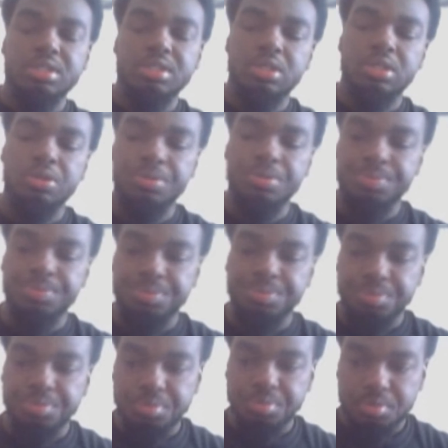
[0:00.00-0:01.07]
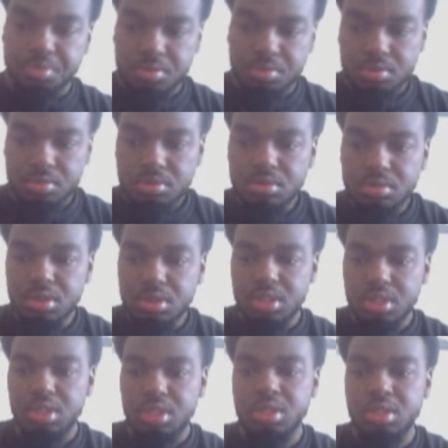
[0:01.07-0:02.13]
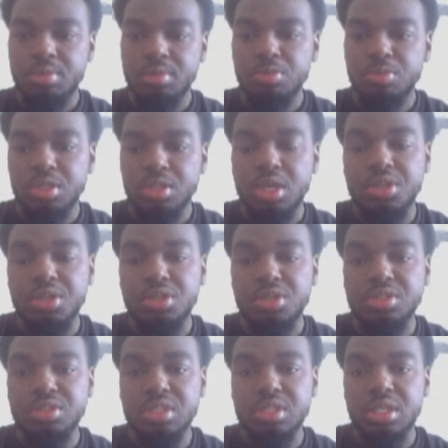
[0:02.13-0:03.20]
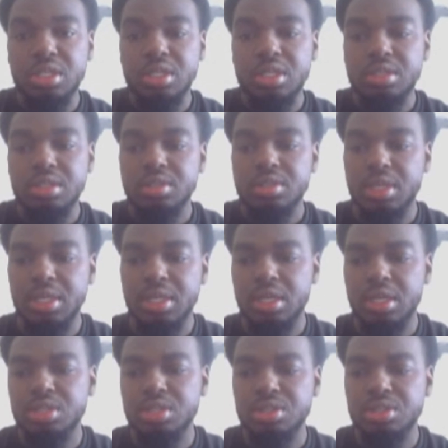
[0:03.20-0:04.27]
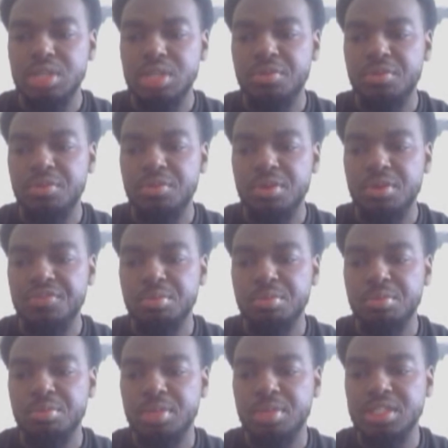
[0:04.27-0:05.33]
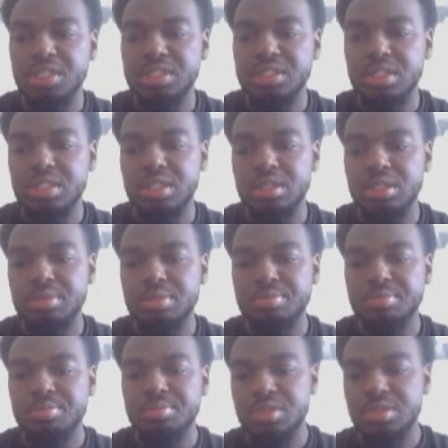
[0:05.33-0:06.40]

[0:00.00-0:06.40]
So with all those, and also David Ruffin replaced Al